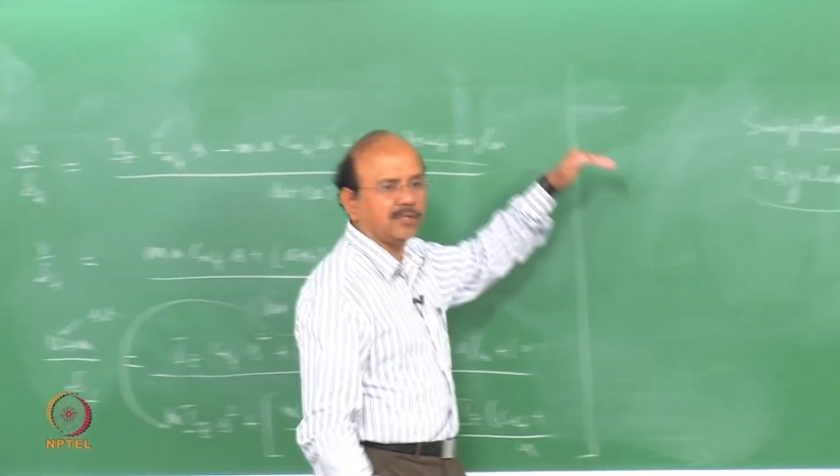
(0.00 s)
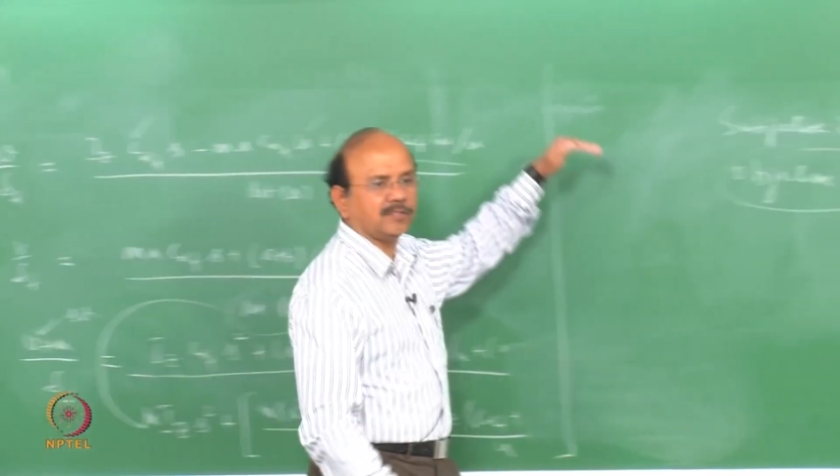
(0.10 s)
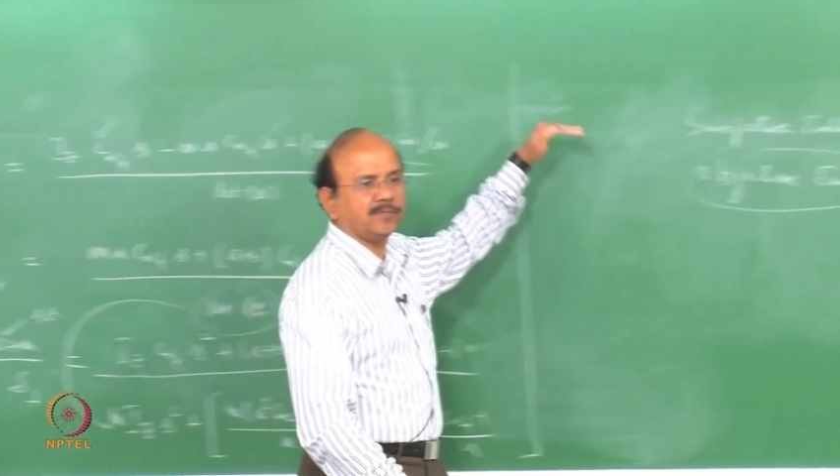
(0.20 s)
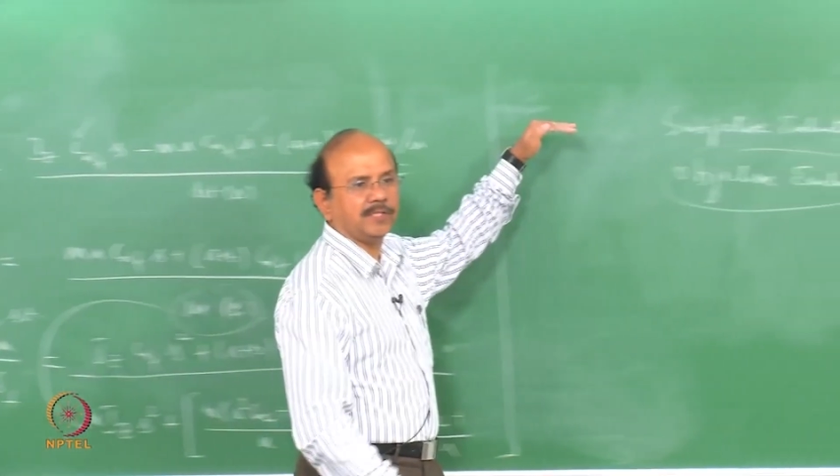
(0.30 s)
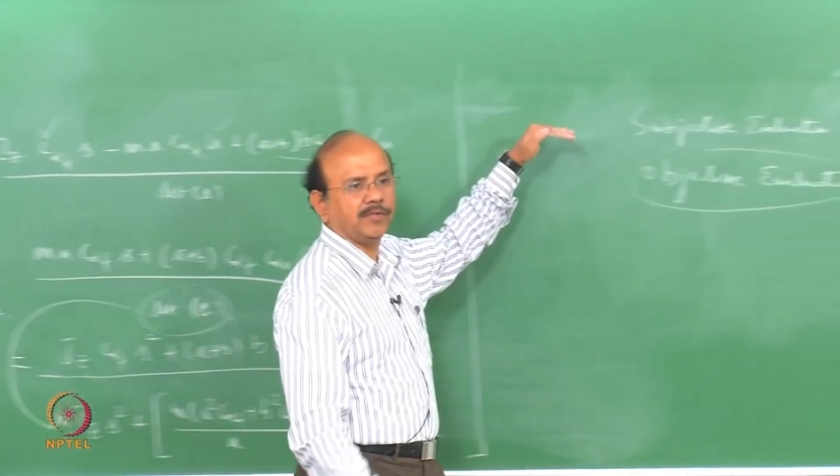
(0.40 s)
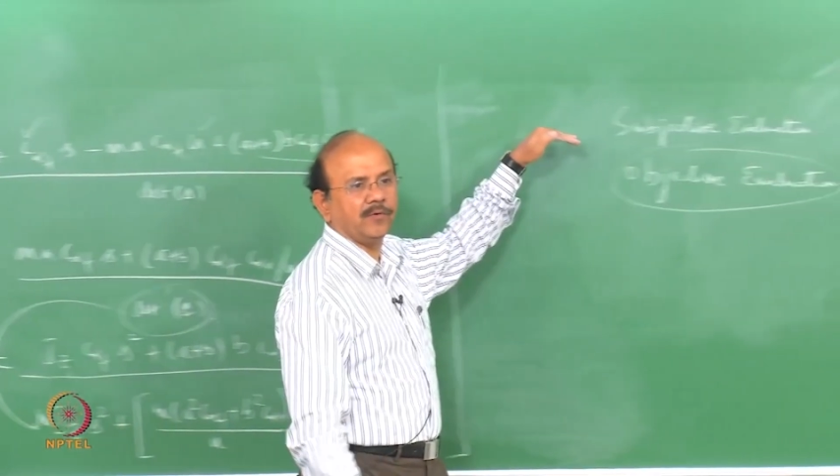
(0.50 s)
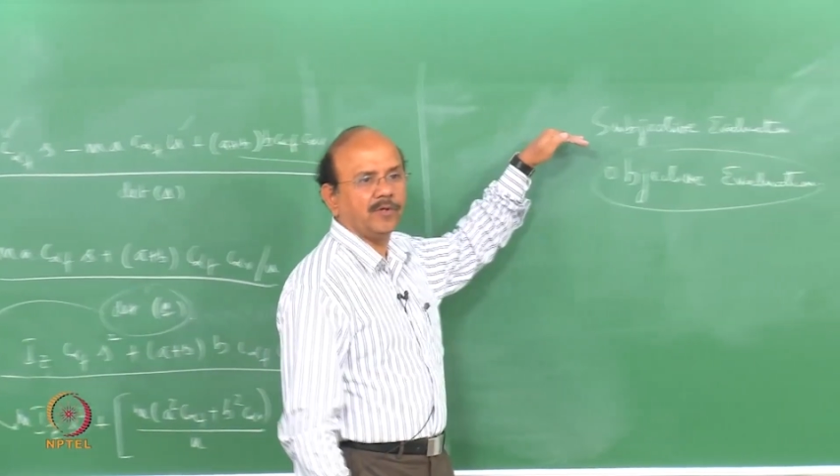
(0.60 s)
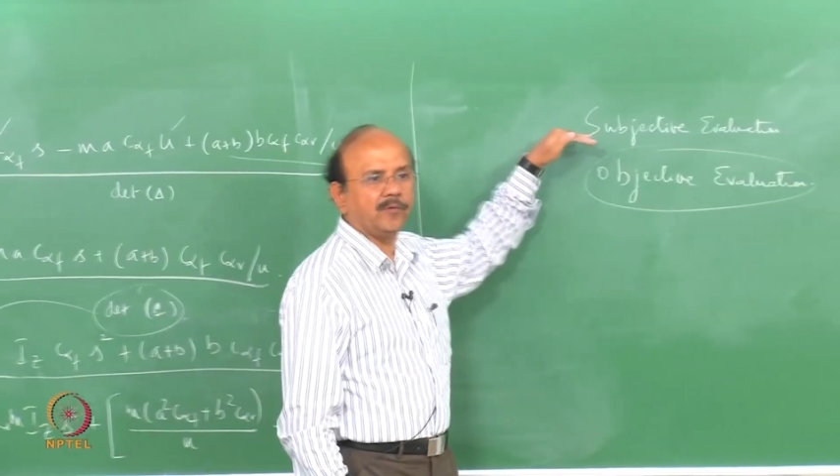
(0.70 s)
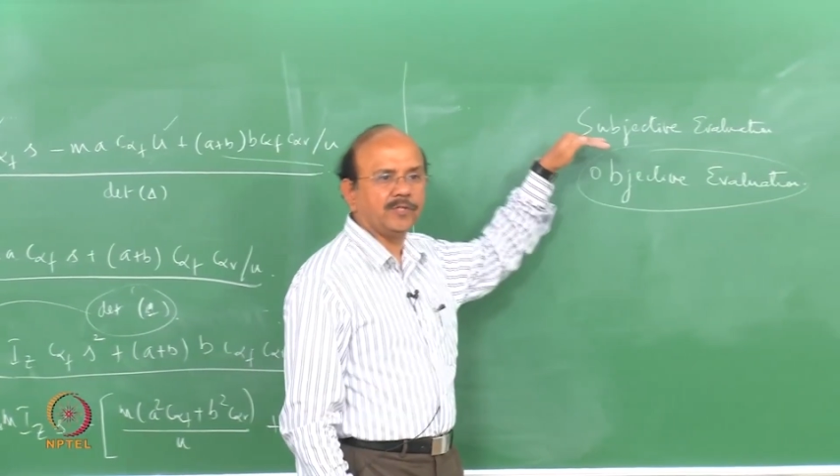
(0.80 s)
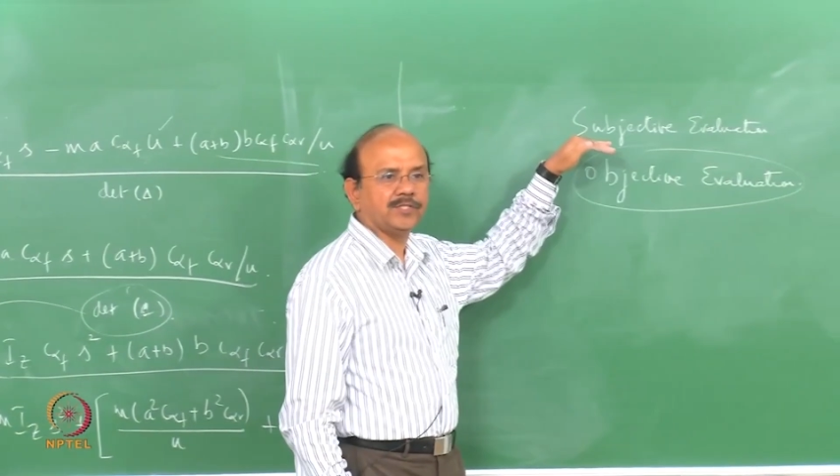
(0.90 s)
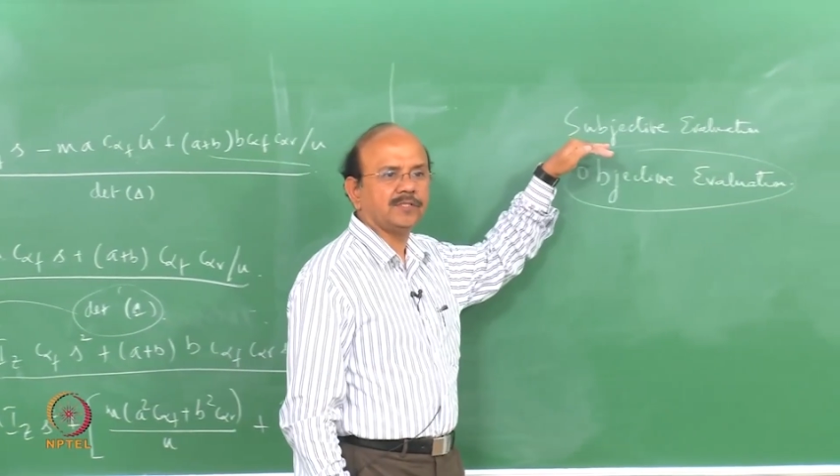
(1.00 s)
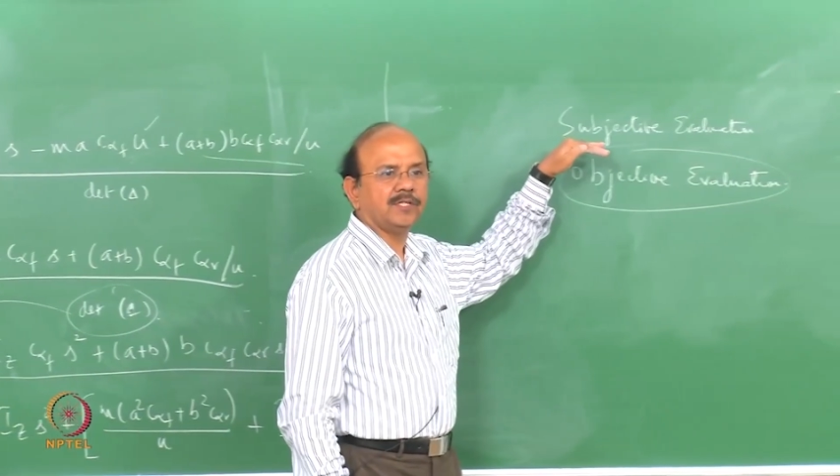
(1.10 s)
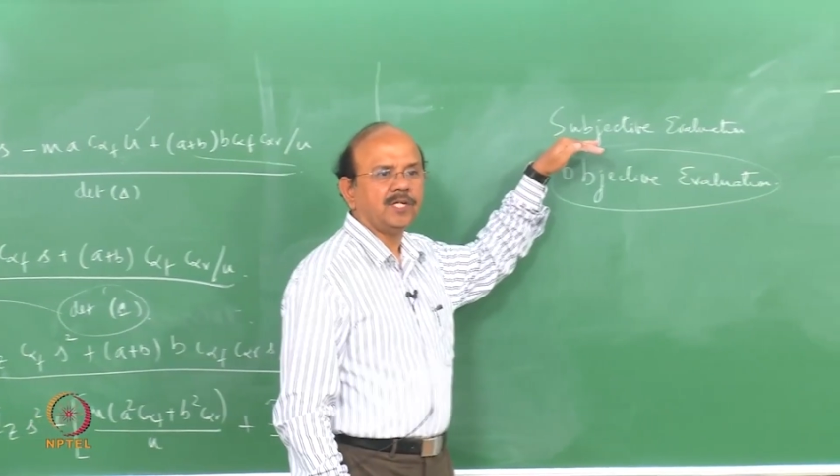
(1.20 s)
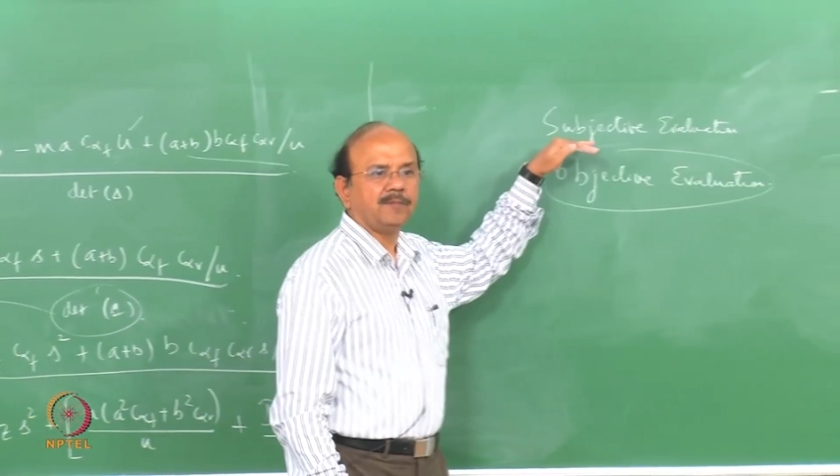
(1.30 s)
on subjective evaluation,